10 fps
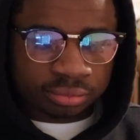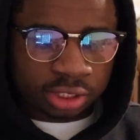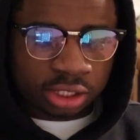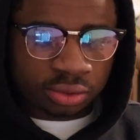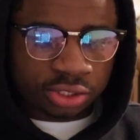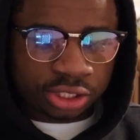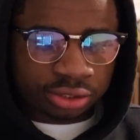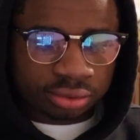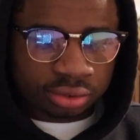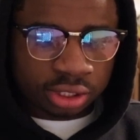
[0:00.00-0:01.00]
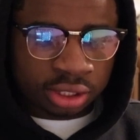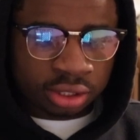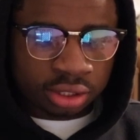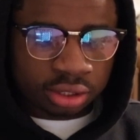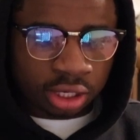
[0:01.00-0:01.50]
He goes here.
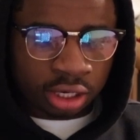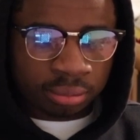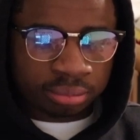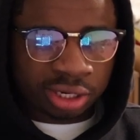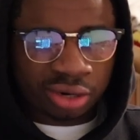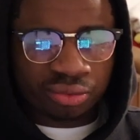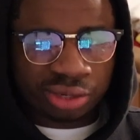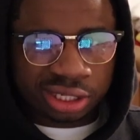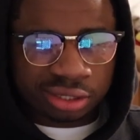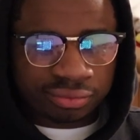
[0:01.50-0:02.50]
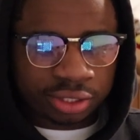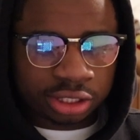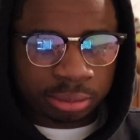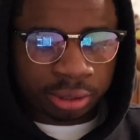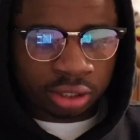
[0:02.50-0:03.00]
Not really
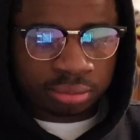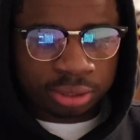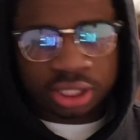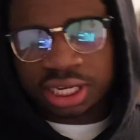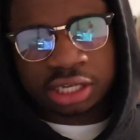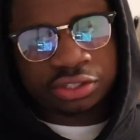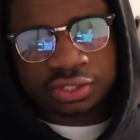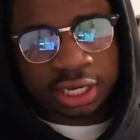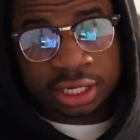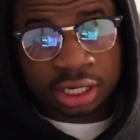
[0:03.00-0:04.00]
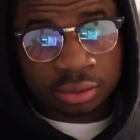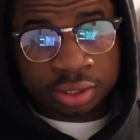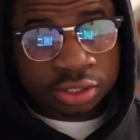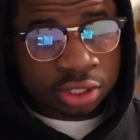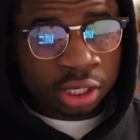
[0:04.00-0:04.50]
defending the pawn because I can just take it
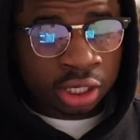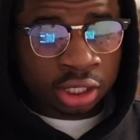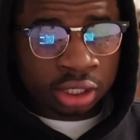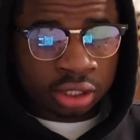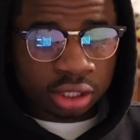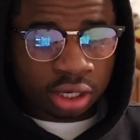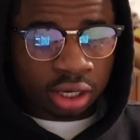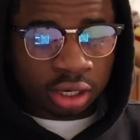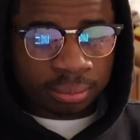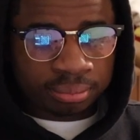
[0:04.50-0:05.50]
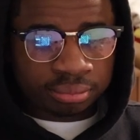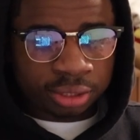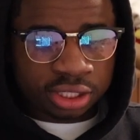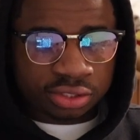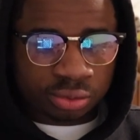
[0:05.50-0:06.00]
anyways,
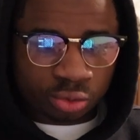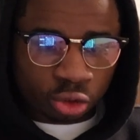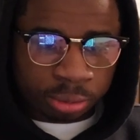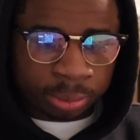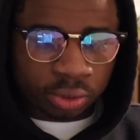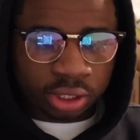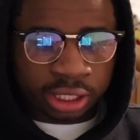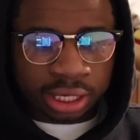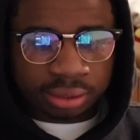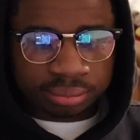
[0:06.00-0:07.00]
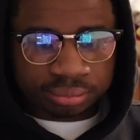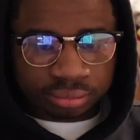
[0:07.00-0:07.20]
because there's 2 people looking at it.